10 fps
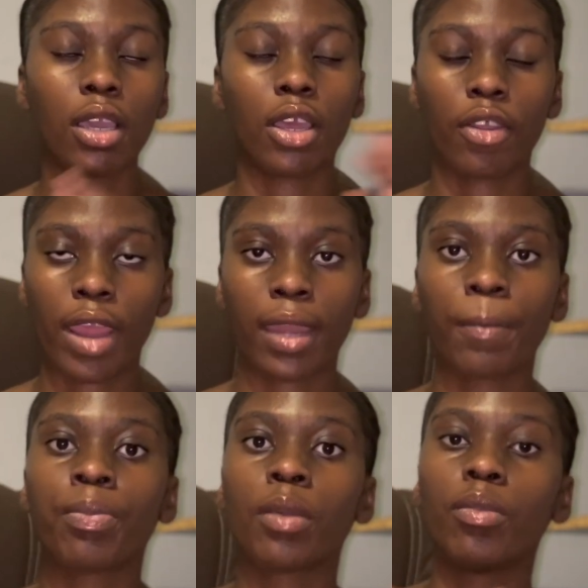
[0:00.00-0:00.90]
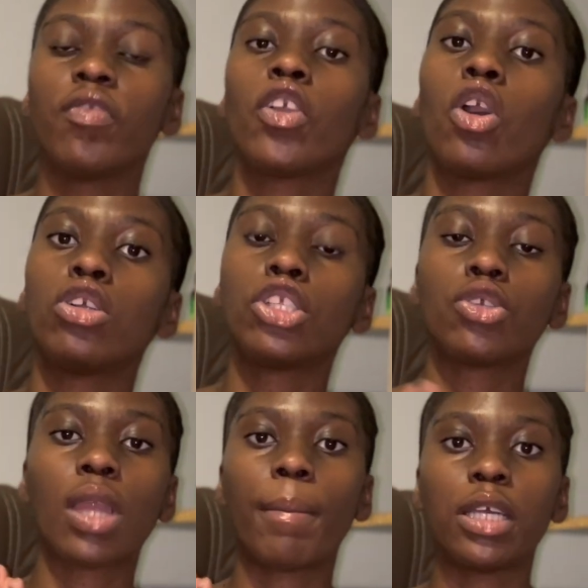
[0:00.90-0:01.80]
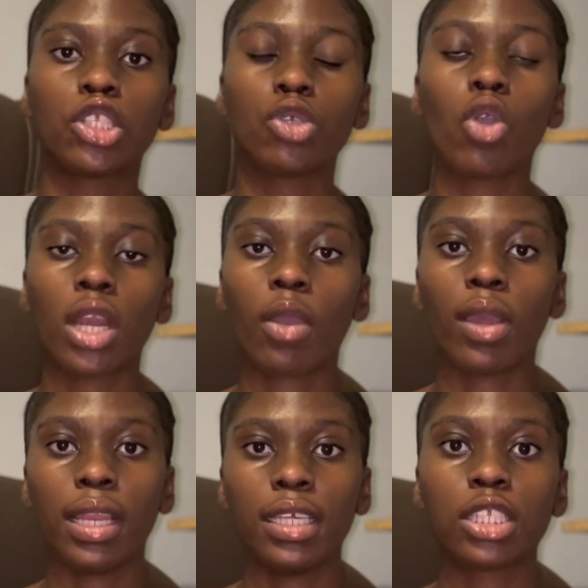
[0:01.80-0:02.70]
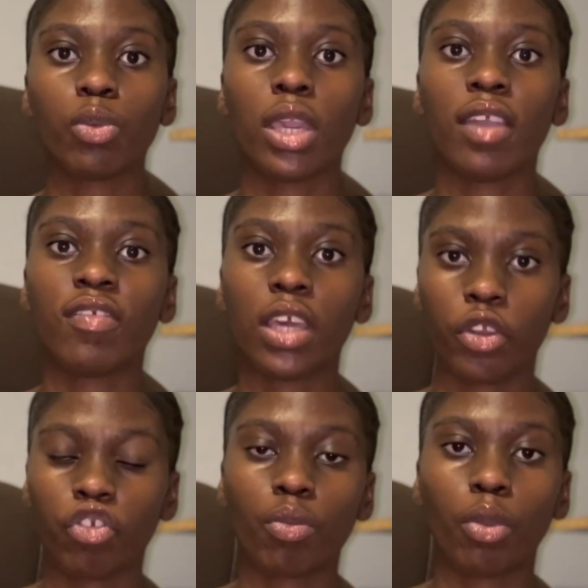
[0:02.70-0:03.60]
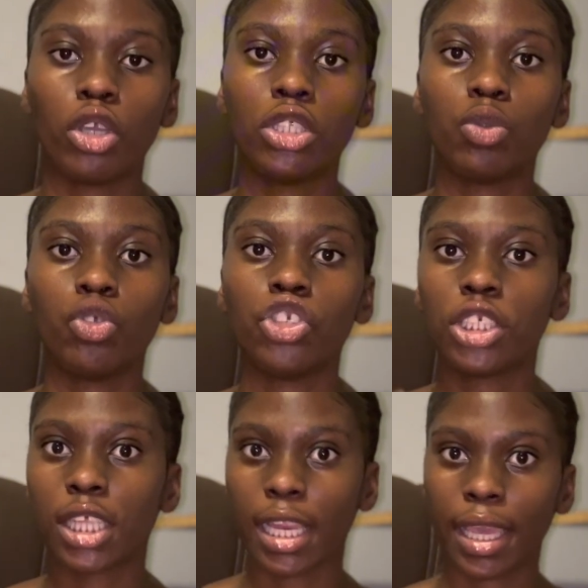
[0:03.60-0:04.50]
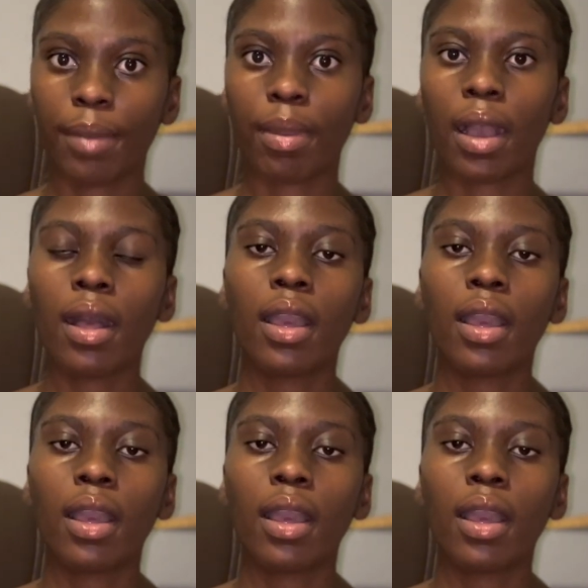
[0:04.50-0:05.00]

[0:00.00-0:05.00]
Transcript: All right, moving on to number 2 on our list, we have the Richmond, which is the neighbor.